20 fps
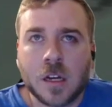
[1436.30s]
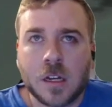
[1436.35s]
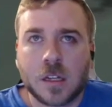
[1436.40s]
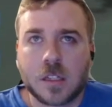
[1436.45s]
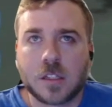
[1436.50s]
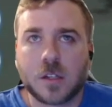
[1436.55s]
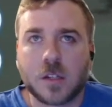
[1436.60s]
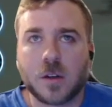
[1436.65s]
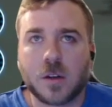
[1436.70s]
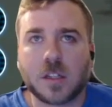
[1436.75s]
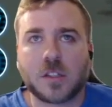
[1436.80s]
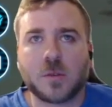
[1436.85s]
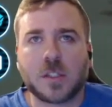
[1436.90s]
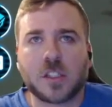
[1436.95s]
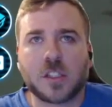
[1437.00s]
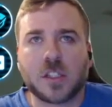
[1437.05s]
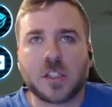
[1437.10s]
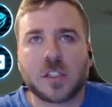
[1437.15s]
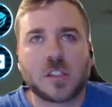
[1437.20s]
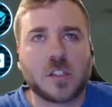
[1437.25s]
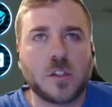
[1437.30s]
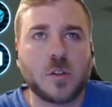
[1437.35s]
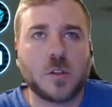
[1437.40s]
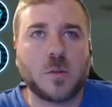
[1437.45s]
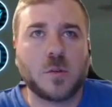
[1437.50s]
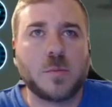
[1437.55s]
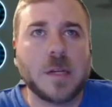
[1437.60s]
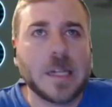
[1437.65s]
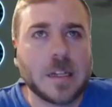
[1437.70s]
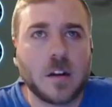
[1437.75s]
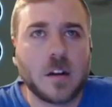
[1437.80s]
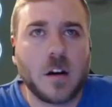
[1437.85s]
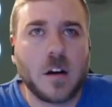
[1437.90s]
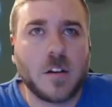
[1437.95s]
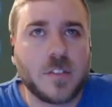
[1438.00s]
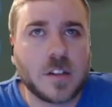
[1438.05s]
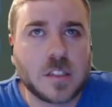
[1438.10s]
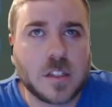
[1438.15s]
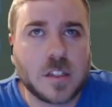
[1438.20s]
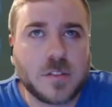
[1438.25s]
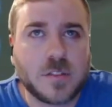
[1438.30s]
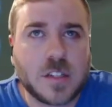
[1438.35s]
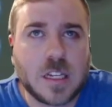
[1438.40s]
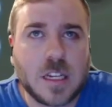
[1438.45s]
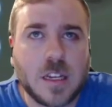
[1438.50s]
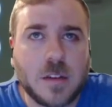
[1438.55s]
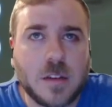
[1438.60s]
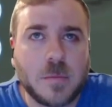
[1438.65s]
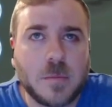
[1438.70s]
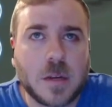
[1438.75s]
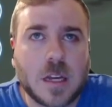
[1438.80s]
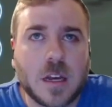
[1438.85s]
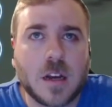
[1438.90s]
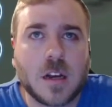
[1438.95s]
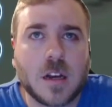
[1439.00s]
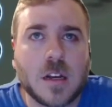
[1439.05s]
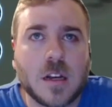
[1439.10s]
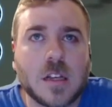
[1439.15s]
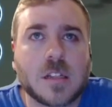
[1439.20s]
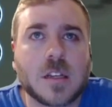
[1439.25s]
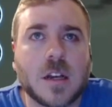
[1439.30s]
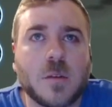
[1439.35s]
So I switched this to being an offensive team because I